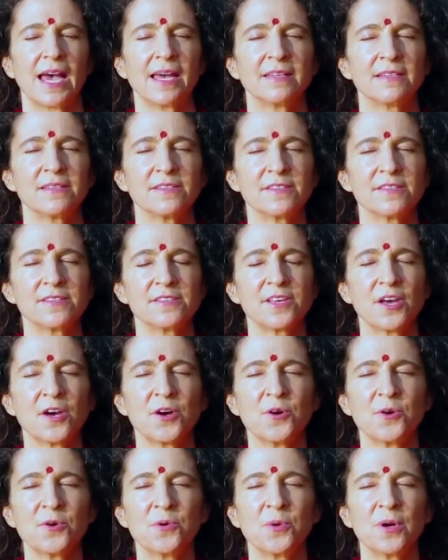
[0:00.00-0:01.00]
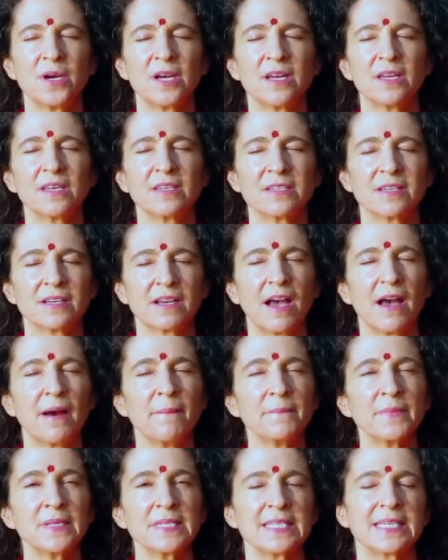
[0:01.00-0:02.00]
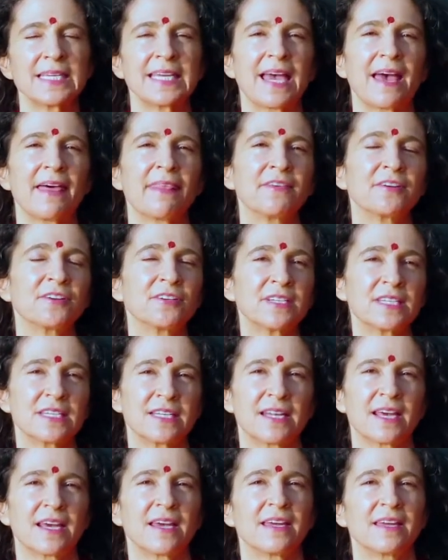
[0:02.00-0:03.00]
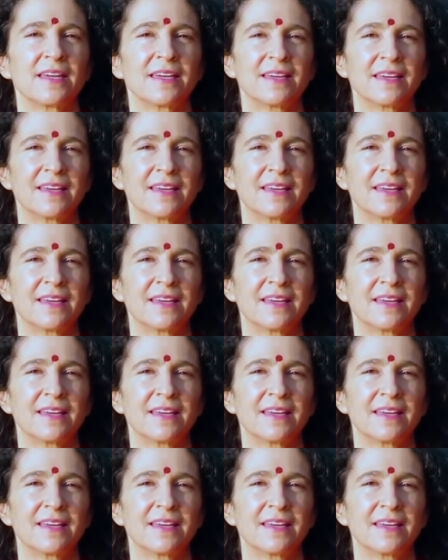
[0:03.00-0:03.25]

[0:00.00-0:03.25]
And so to come together today